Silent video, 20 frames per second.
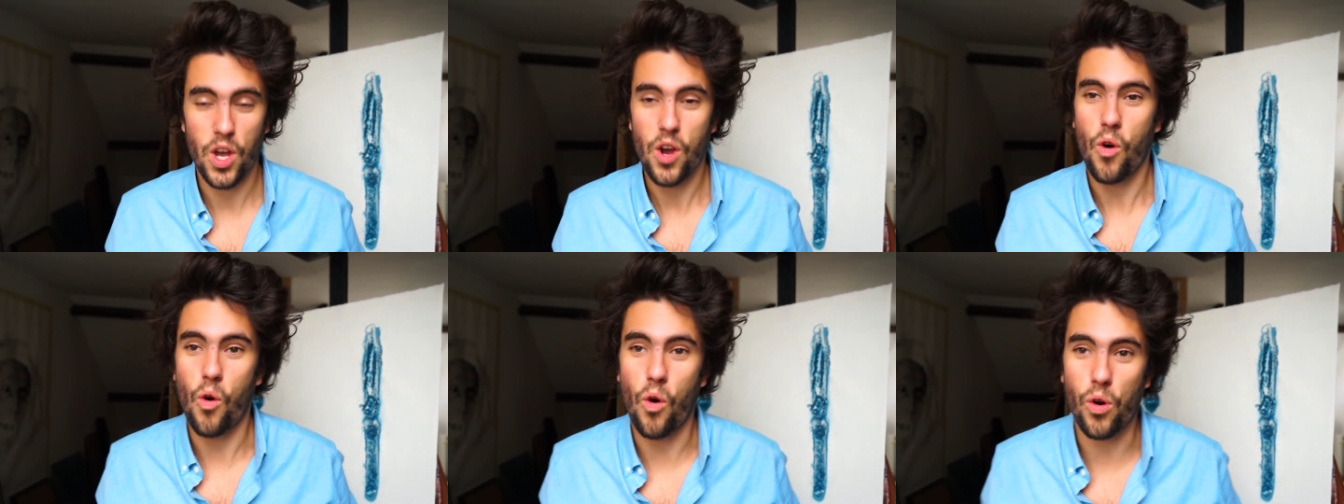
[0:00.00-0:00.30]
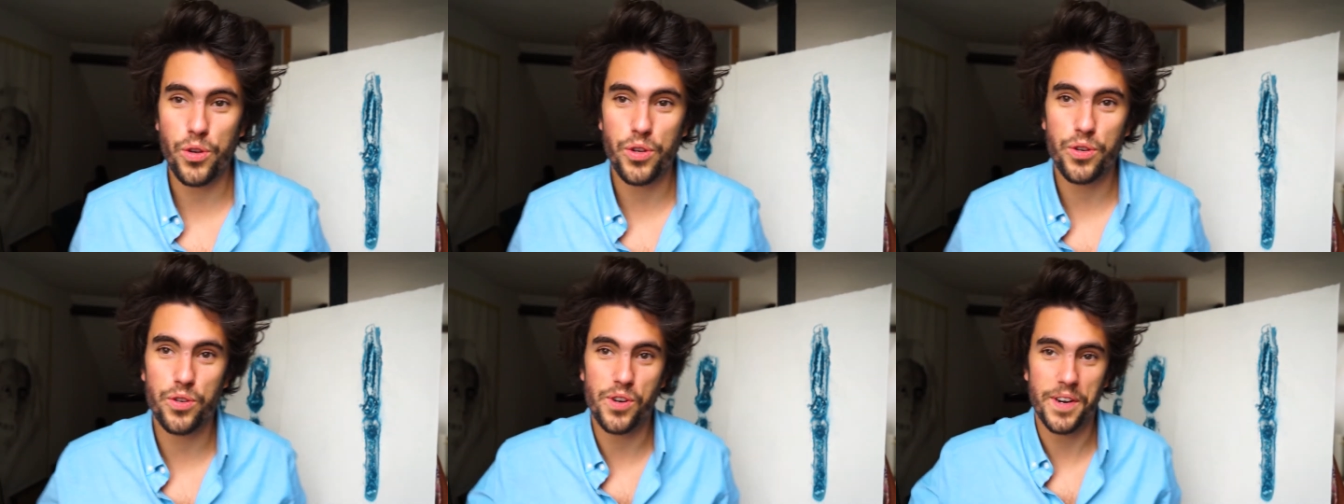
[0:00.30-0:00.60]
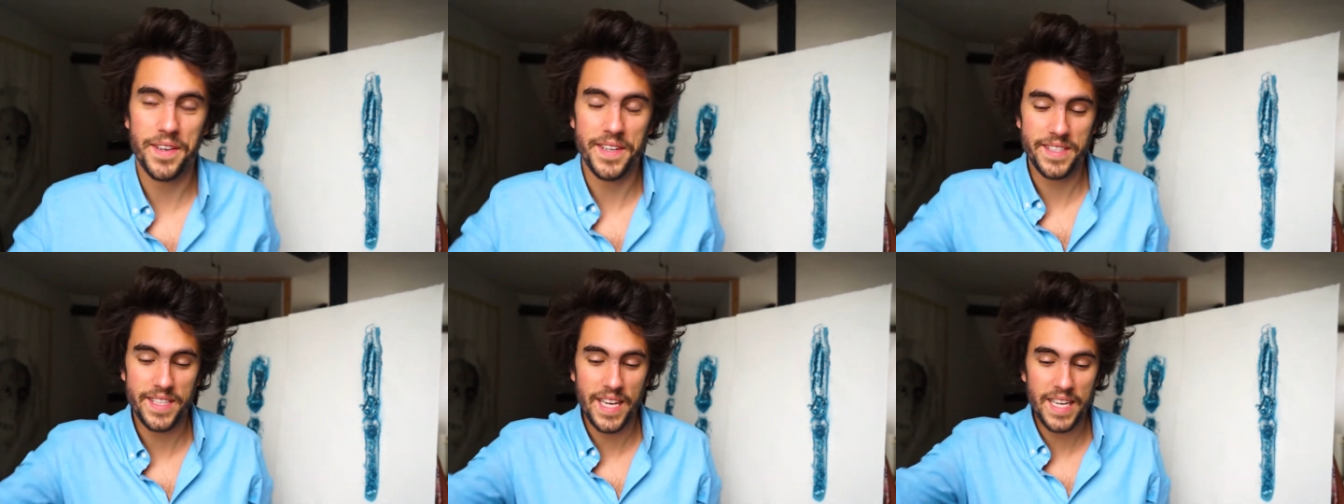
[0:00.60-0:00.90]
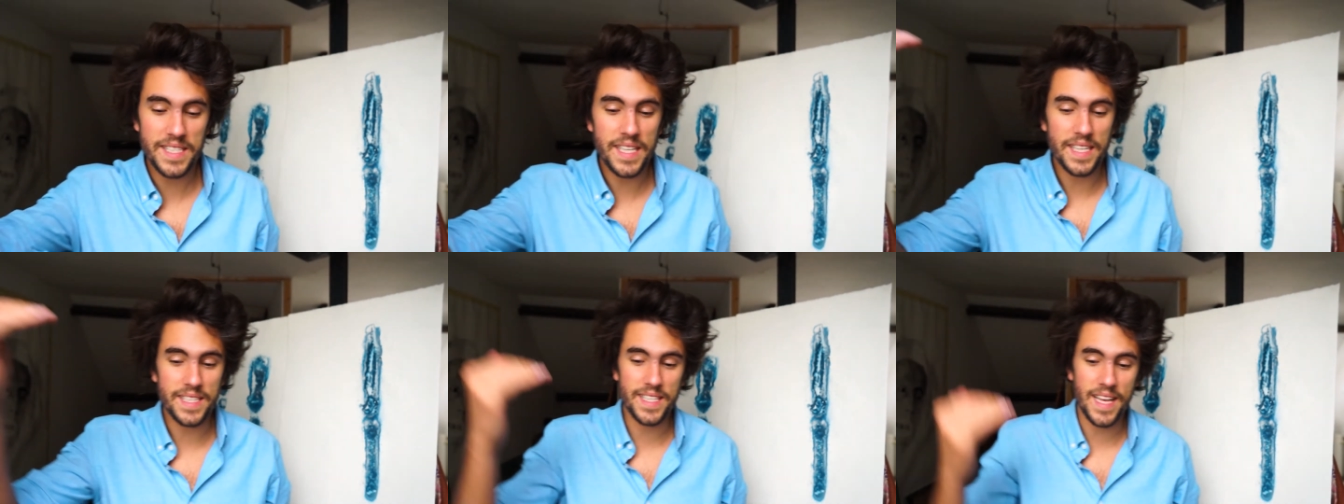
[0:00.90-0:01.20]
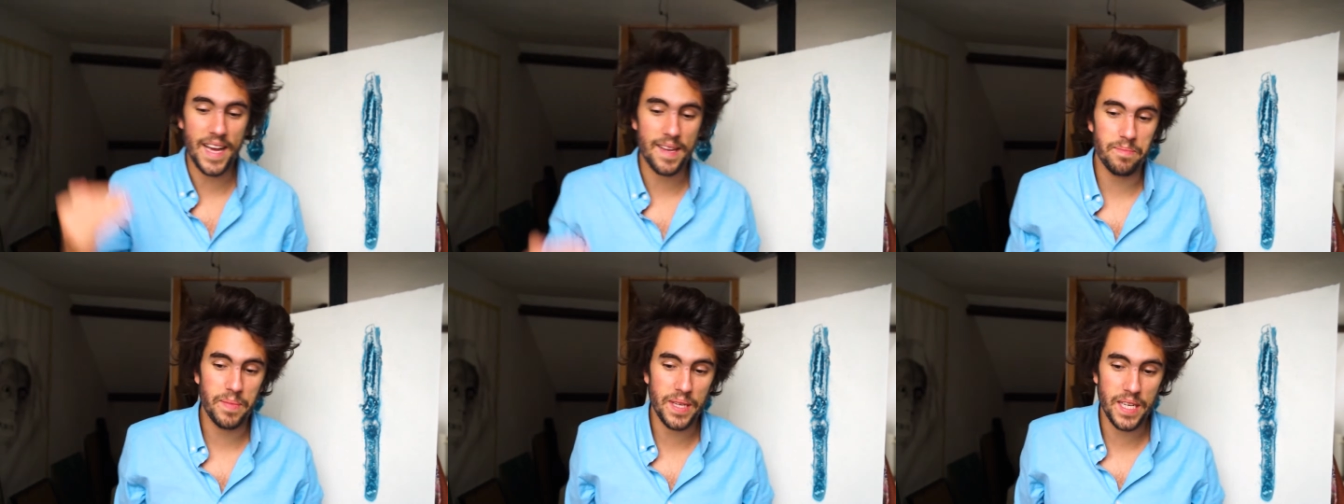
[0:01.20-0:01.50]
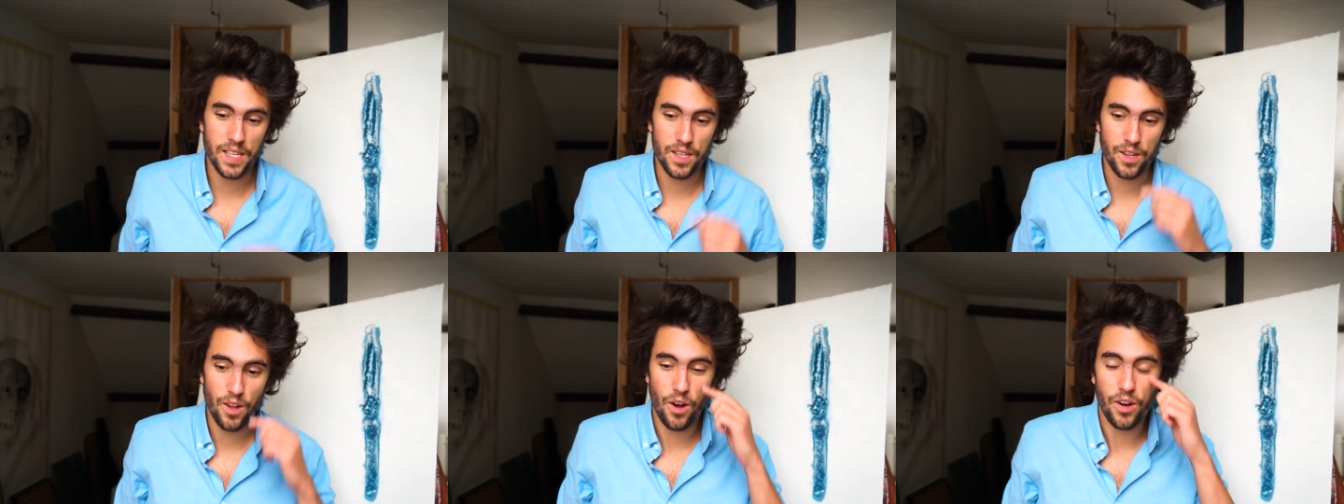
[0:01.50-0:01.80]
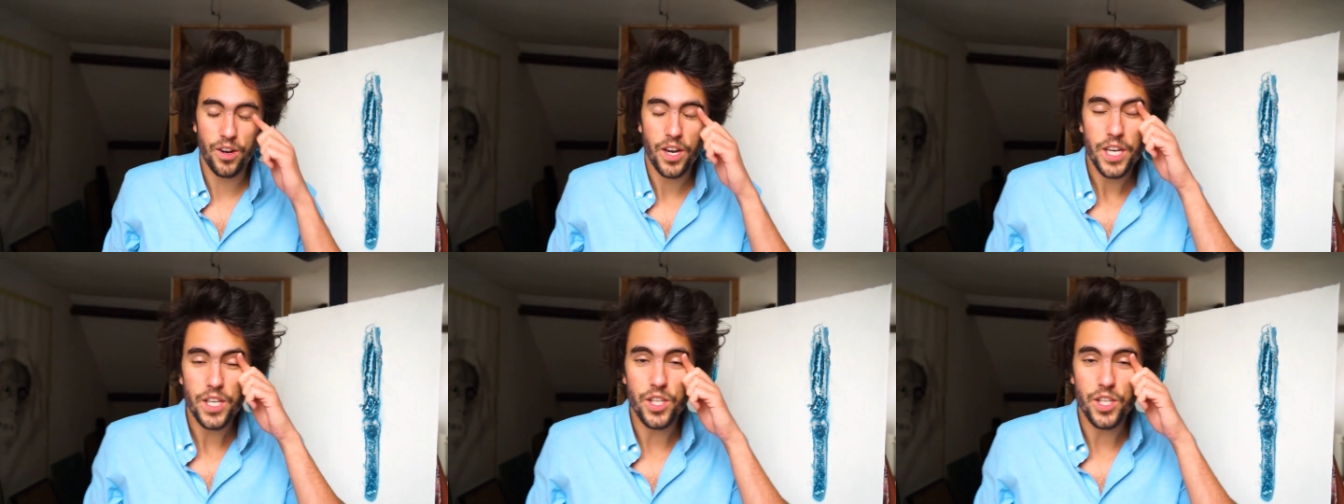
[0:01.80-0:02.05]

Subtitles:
Or you're going to take that 10-minute long